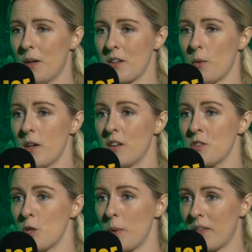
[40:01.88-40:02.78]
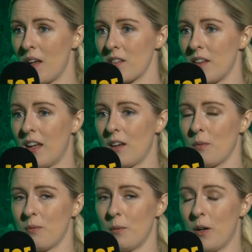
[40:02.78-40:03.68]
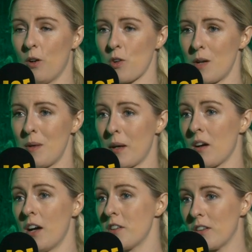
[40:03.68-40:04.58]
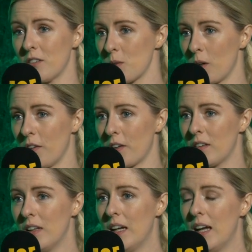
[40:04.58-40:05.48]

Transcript: I don't know what you can do about that. I think we could all try and be a bit kinder to one another.